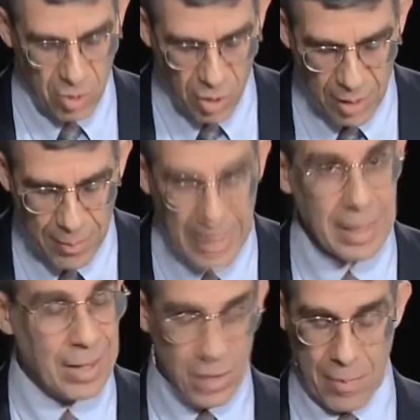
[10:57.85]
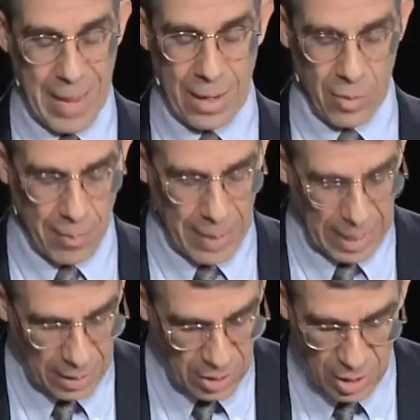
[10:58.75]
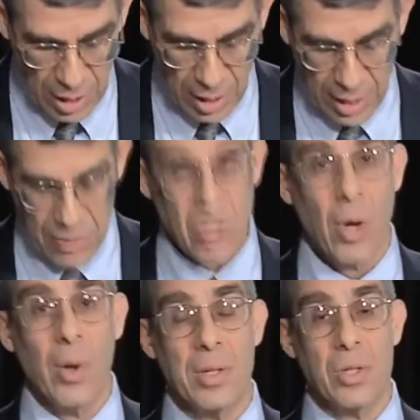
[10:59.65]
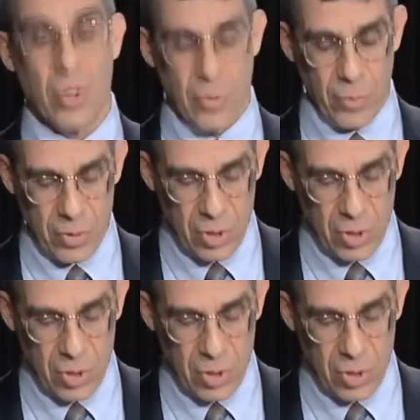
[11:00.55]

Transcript: try to bail out the bankrupt banks, and so on and so forth.